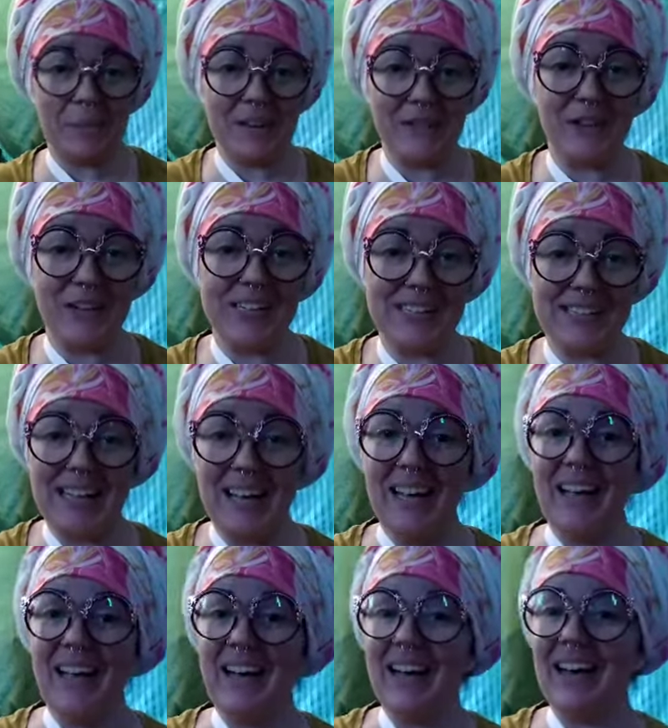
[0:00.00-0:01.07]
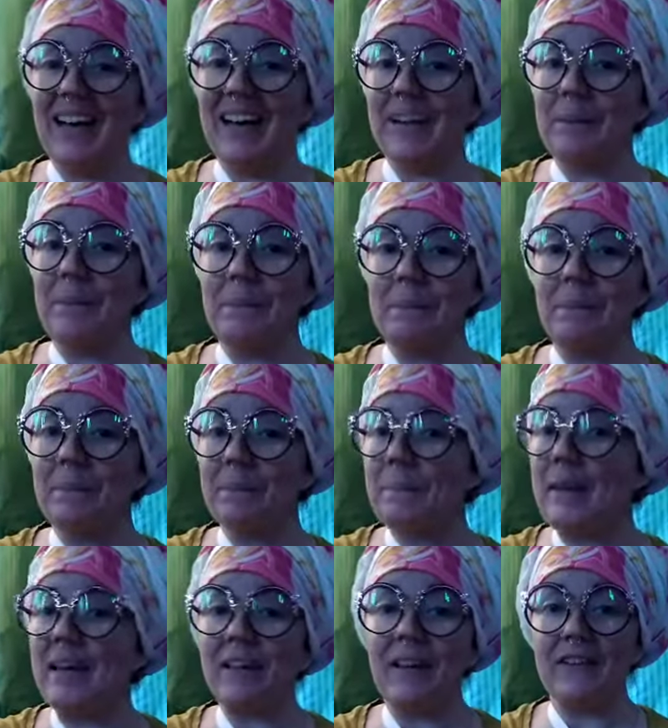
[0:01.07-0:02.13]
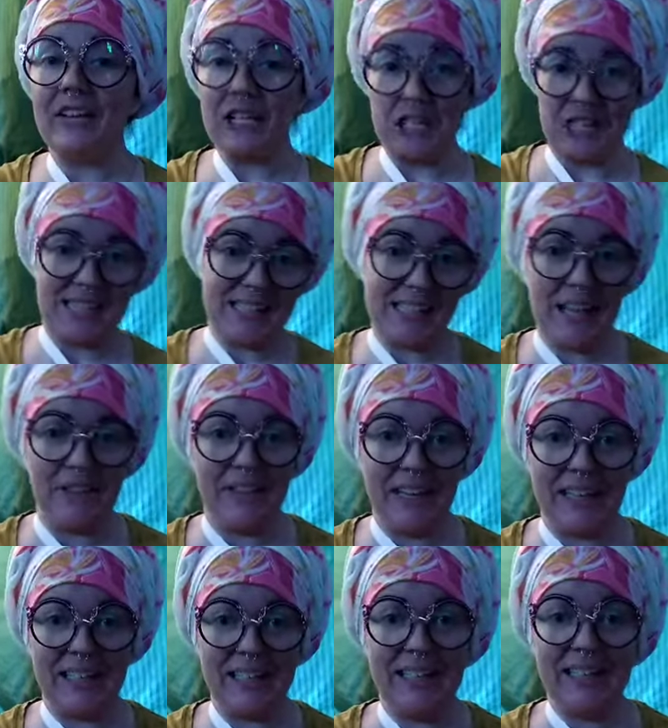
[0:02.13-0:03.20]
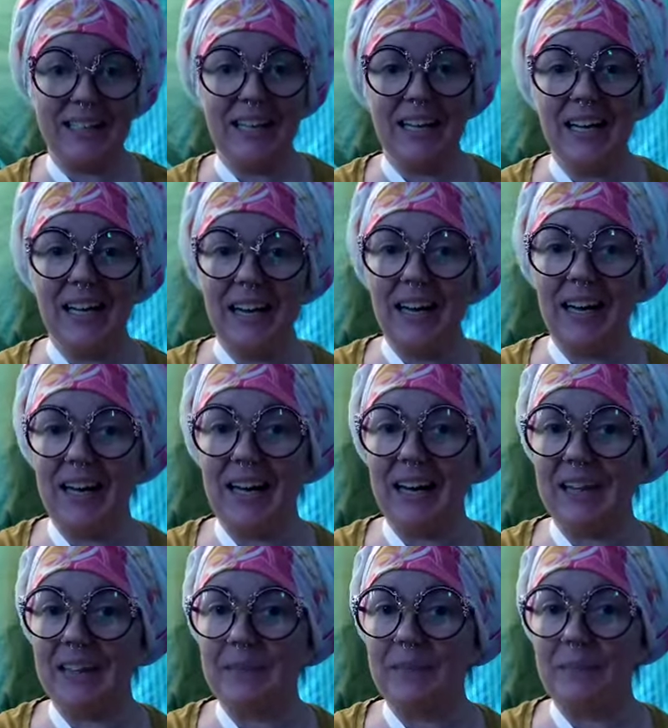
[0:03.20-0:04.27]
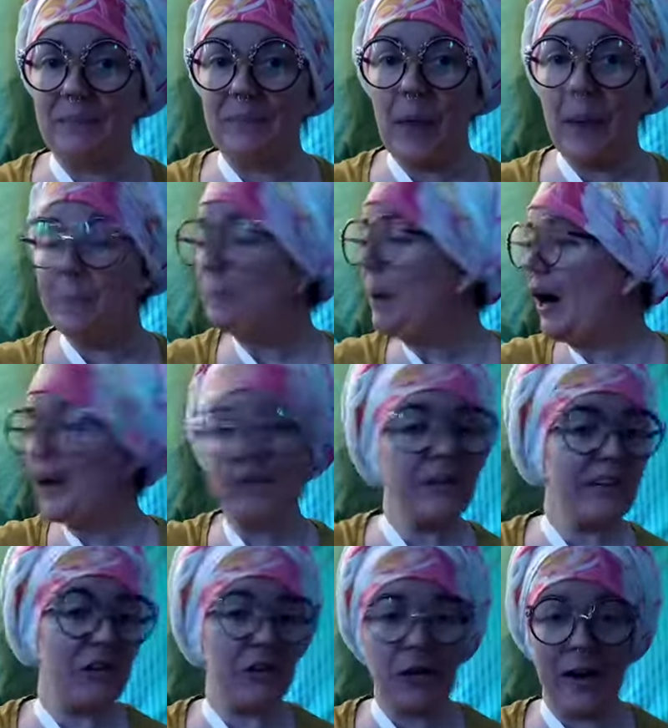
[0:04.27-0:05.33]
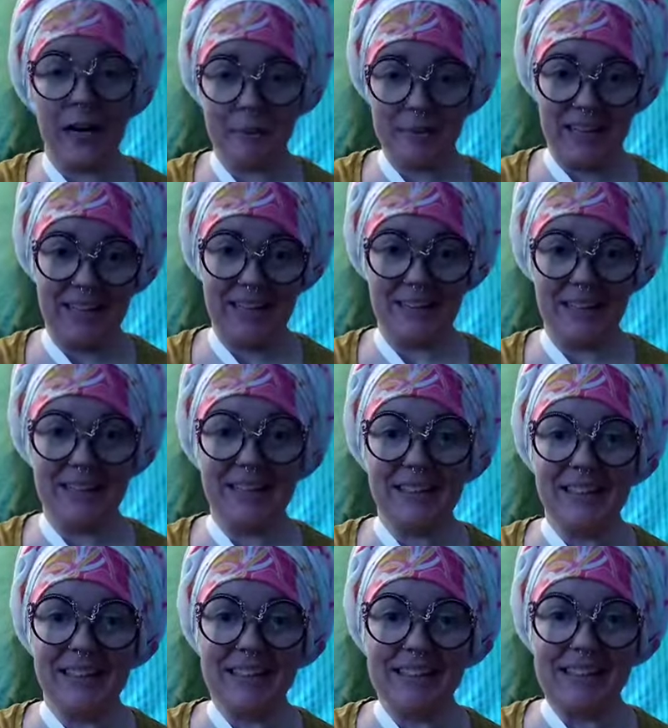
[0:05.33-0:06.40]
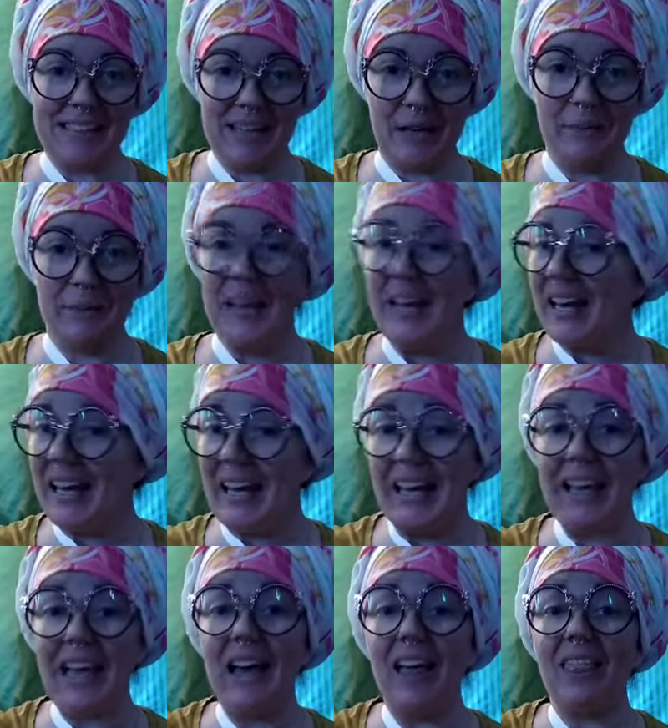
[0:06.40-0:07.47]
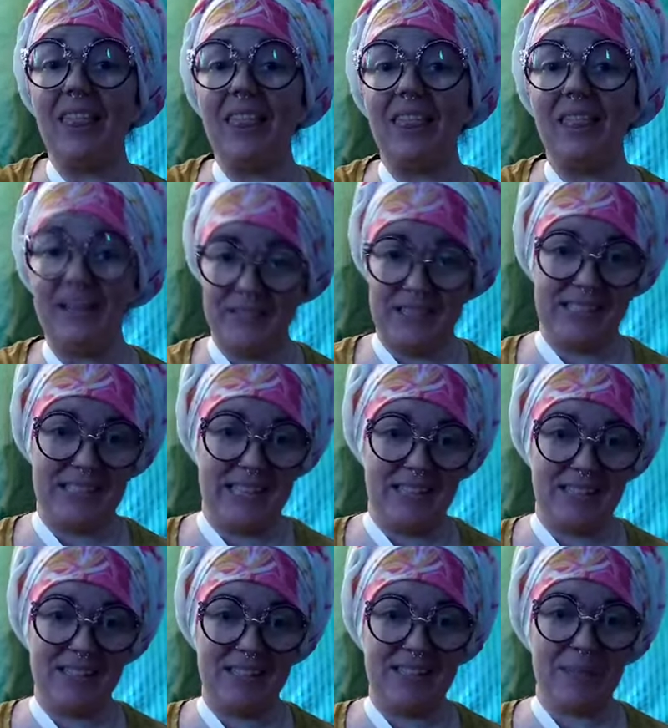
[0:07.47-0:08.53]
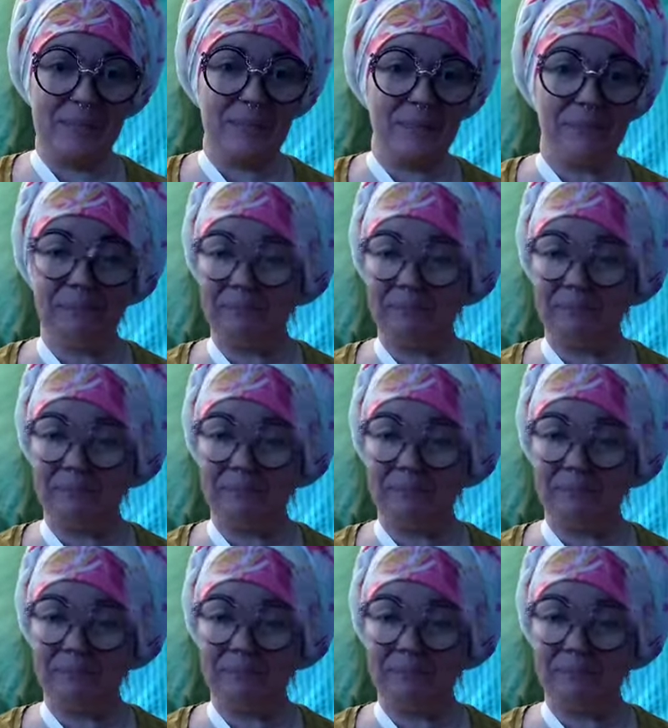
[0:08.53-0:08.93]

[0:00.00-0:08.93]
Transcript: omnivorous, uh, meat loving, cheese loving. Uh, partner in crime here, Tim, he loves these.